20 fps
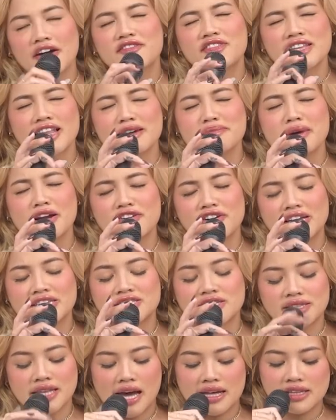I feel like my
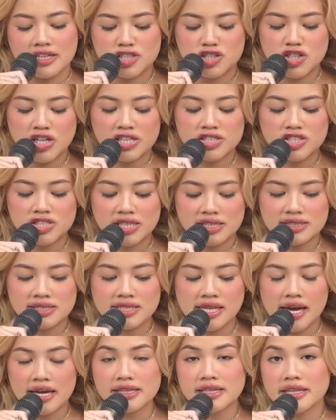racer dad has changed since
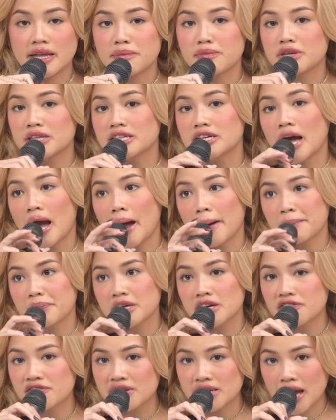then, and I'm really
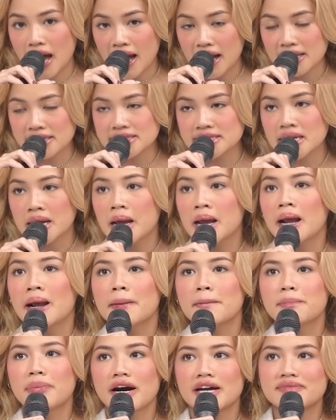happy if he has.
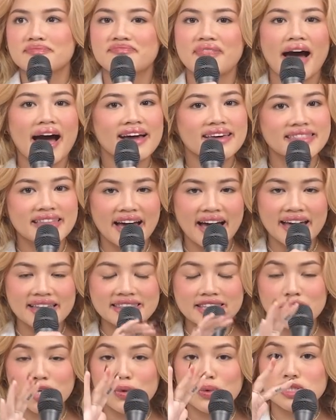But back
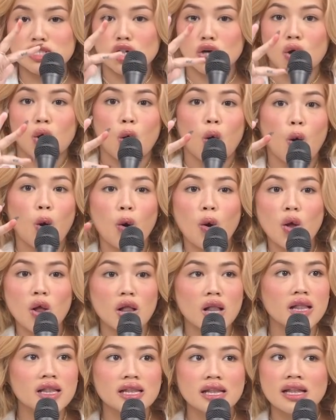then, he was a
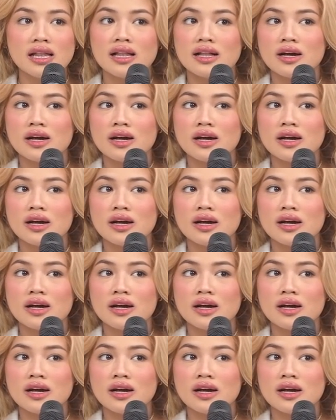whole